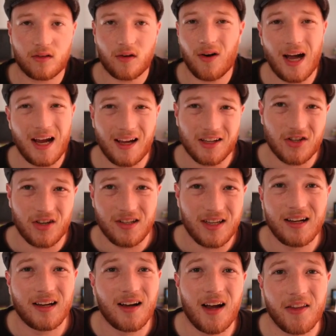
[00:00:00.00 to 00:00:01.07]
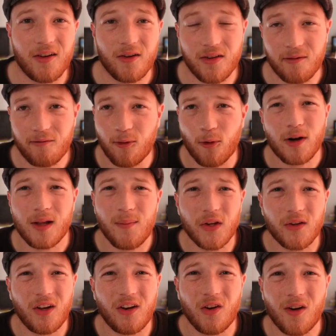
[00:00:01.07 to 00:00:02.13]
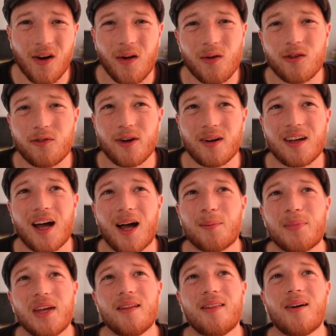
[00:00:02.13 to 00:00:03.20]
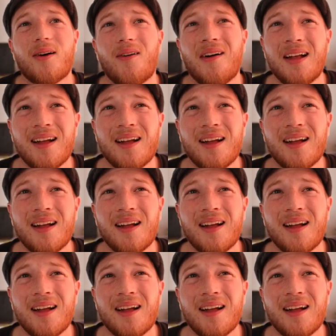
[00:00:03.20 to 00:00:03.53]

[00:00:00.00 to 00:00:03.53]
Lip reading: So I actually take either of them. 40 million euros for Hincapie, though.